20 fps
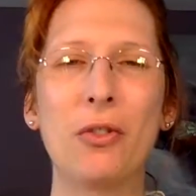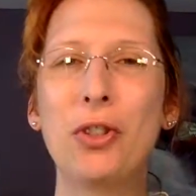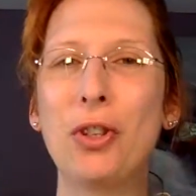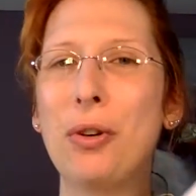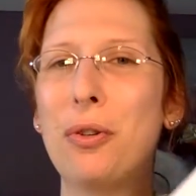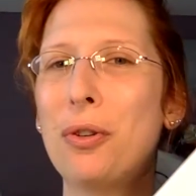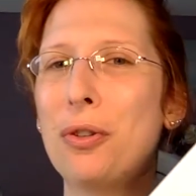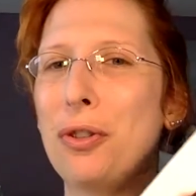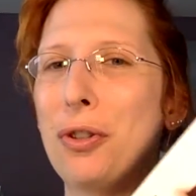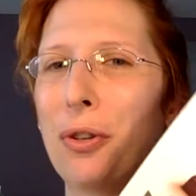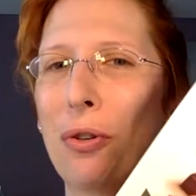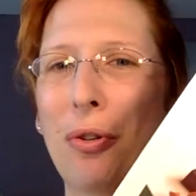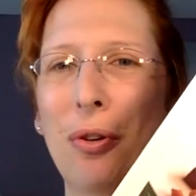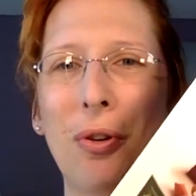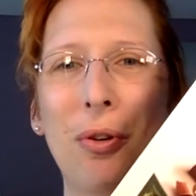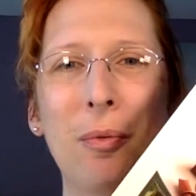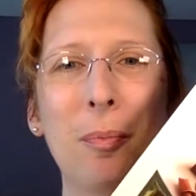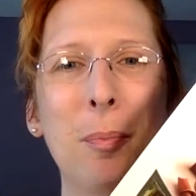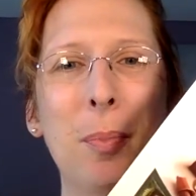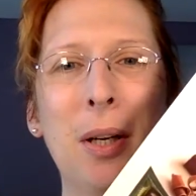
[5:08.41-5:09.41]
Choco
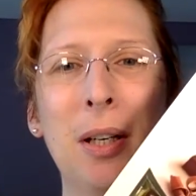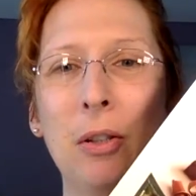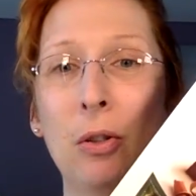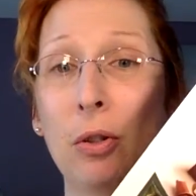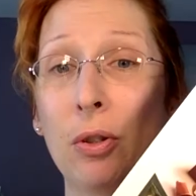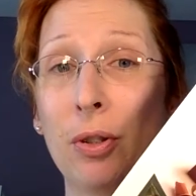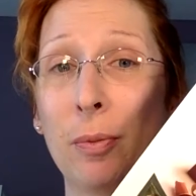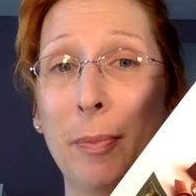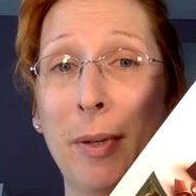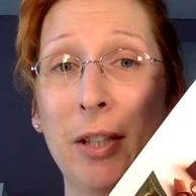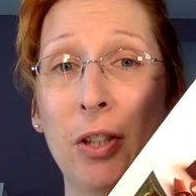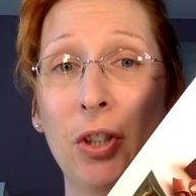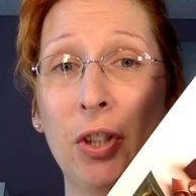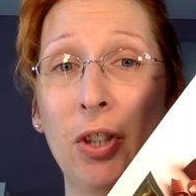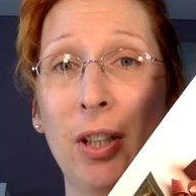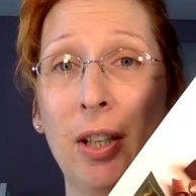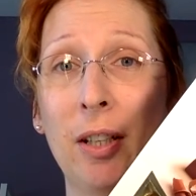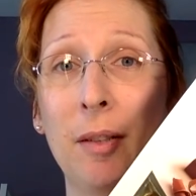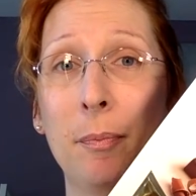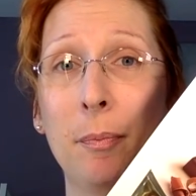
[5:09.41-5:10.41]
Choco, bardzo
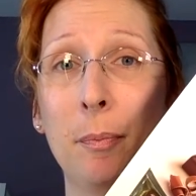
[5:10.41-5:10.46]
smaczne,